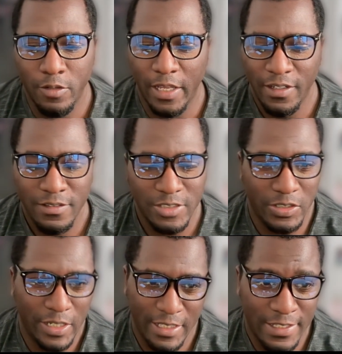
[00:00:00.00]
Okay,
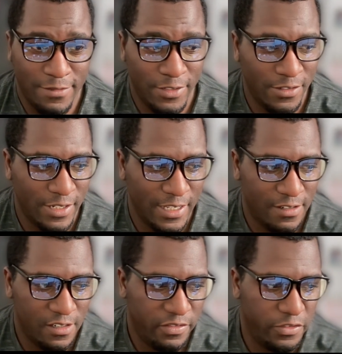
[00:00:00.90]
so I guess we're
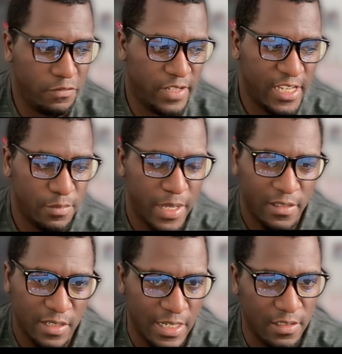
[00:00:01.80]
gonna get her in a few
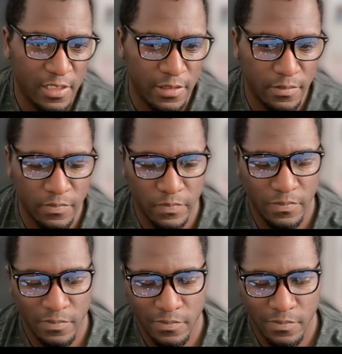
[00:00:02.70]
flashbacks, and that's it.